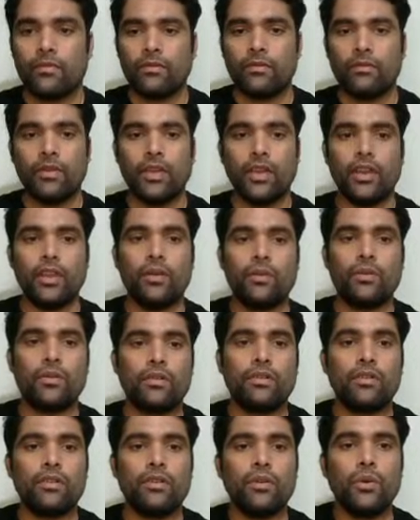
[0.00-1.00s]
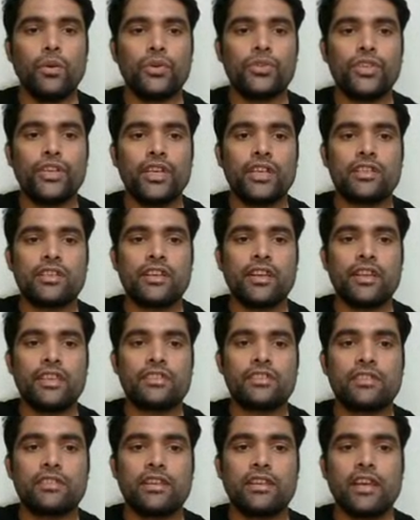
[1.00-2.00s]
Very good. No shear
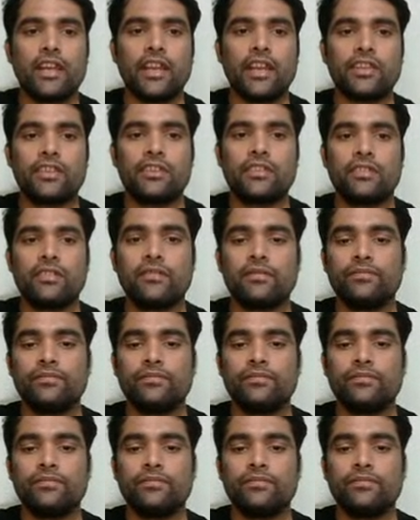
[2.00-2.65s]
stress, correct.